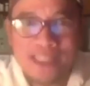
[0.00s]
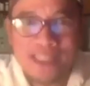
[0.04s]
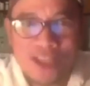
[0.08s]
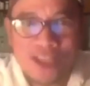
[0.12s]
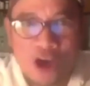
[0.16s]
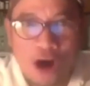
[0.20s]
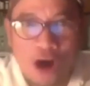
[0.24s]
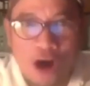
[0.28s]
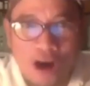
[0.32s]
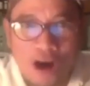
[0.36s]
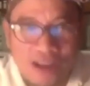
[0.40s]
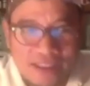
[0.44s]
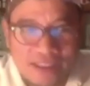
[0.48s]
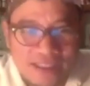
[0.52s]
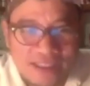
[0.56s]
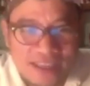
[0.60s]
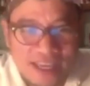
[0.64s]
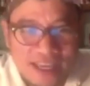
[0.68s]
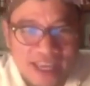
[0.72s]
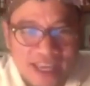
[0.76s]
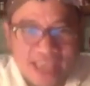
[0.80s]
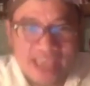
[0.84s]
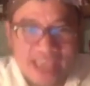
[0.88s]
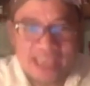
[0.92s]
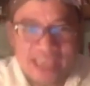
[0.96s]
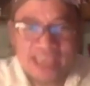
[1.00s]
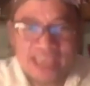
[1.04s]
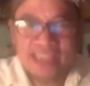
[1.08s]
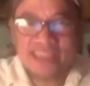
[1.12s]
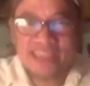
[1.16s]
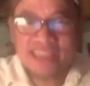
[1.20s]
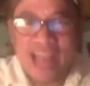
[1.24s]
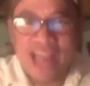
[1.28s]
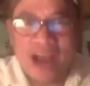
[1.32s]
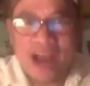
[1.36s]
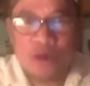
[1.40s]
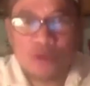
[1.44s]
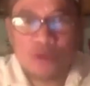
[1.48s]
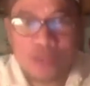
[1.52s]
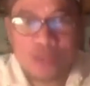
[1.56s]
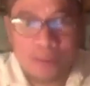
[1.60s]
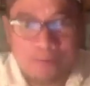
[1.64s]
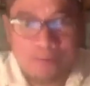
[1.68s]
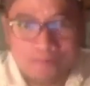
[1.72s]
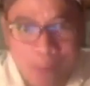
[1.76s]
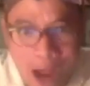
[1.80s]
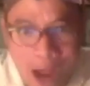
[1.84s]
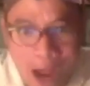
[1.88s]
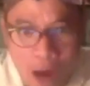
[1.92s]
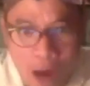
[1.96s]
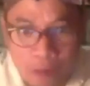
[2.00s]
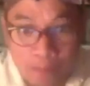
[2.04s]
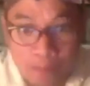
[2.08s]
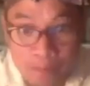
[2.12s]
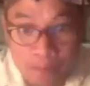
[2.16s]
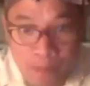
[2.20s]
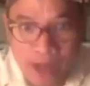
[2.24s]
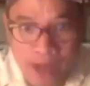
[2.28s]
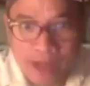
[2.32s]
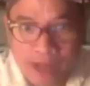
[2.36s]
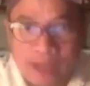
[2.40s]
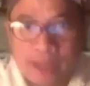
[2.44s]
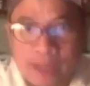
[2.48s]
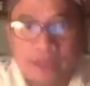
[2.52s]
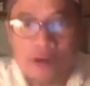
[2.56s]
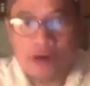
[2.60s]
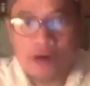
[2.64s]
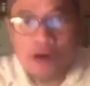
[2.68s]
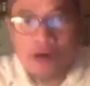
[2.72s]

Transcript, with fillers: caught a thousand pound marlin